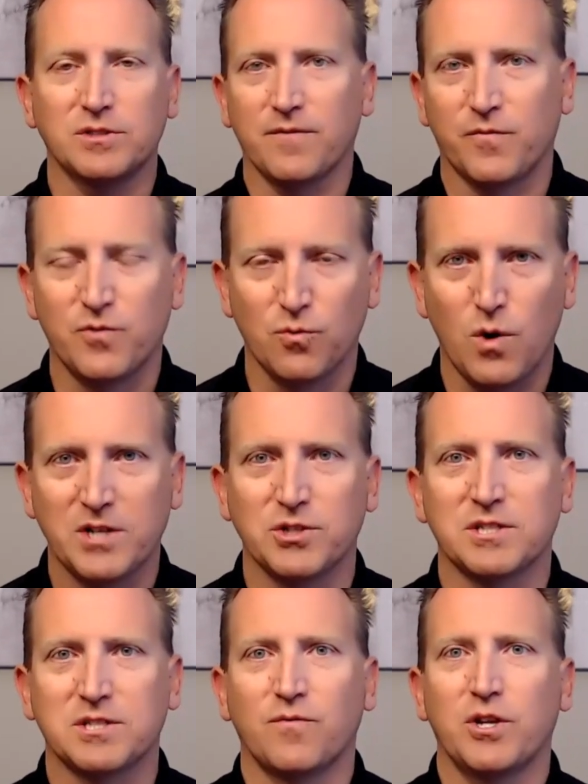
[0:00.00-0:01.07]
If you're watching
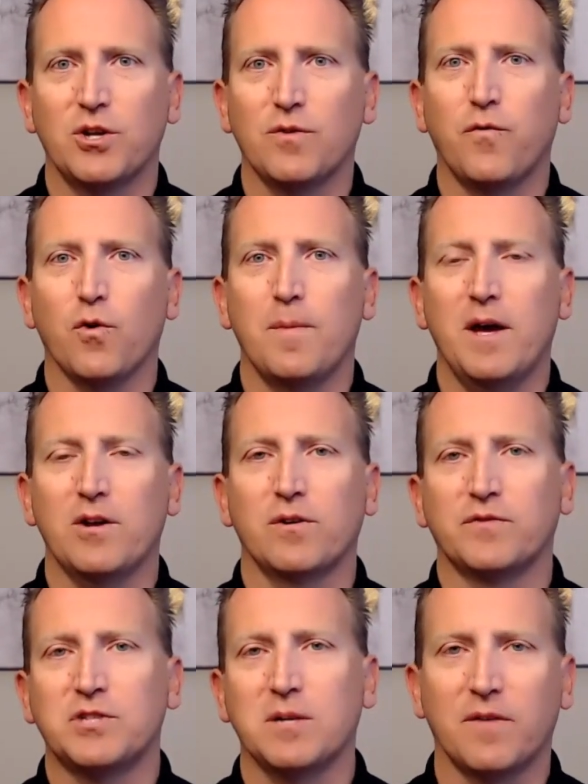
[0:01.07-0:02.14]
this in video format or
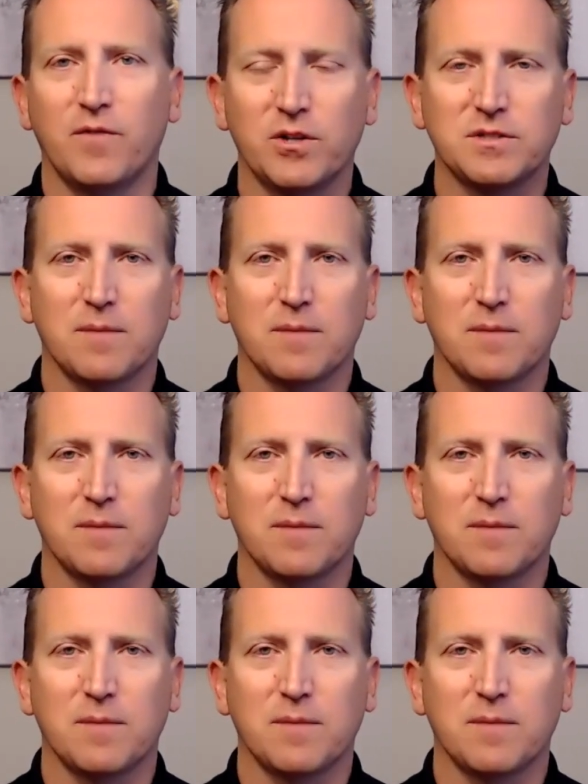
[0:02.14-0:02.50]
you've seen my videos,